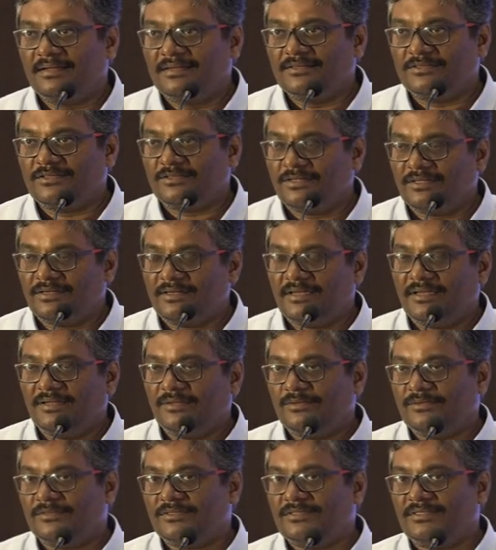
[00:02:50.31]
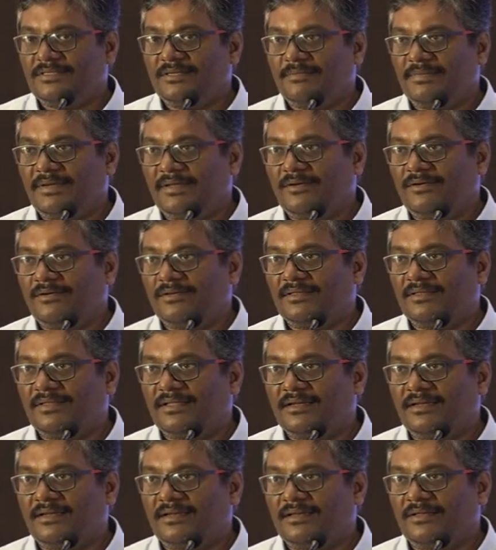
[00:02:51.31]
So you can use, depending on
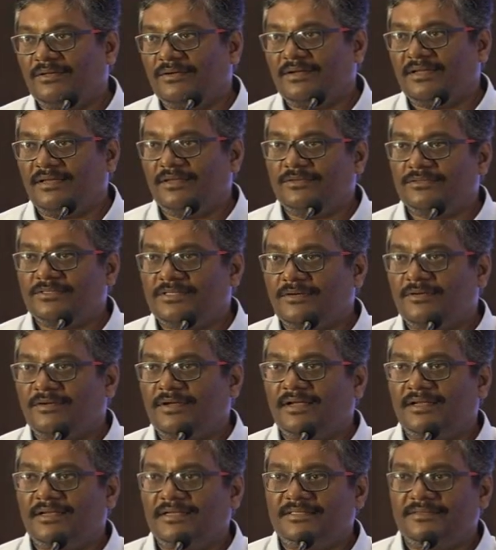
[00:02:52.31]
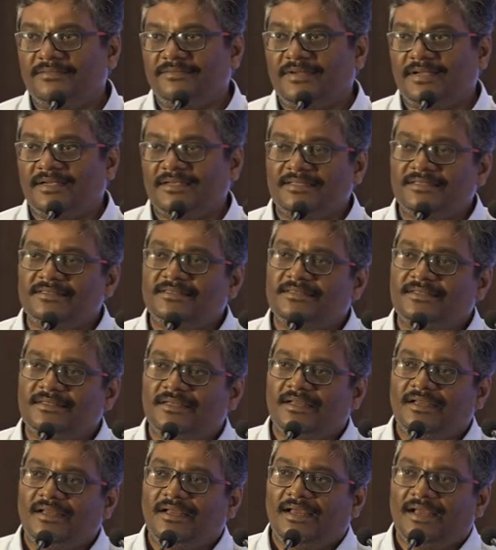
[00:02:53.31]
that, you can use the coagulation factors
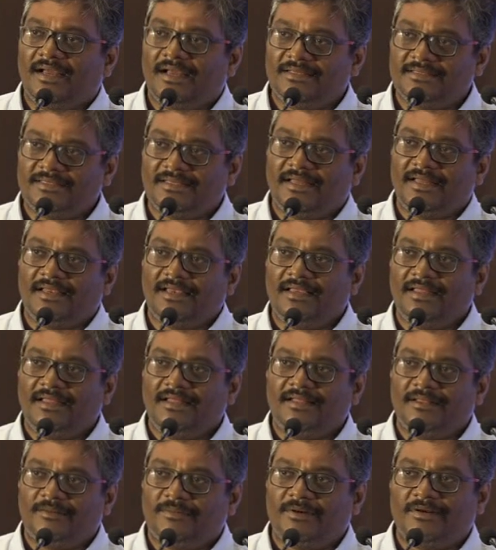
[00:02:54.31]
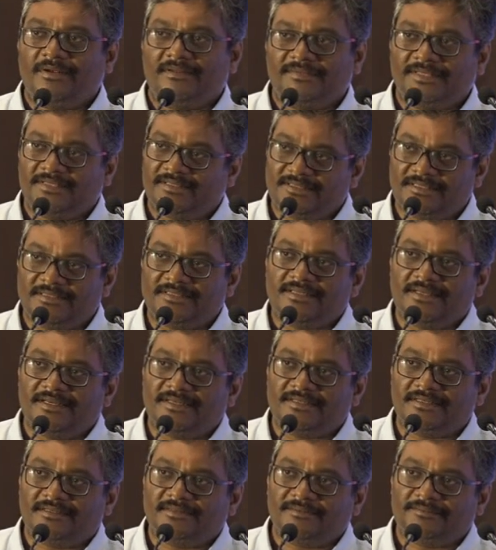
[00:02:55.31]
as early in the part of the
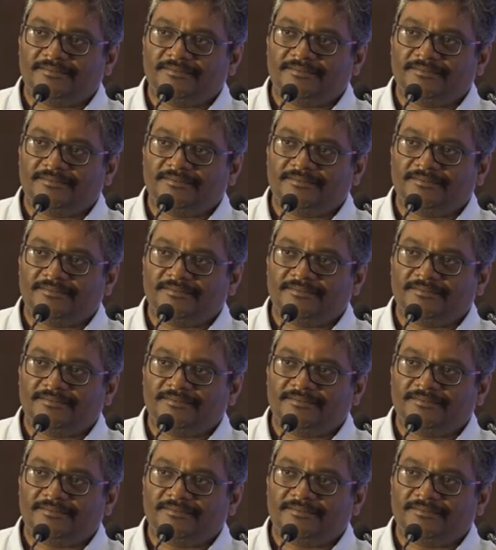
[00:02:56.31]
resuscitation.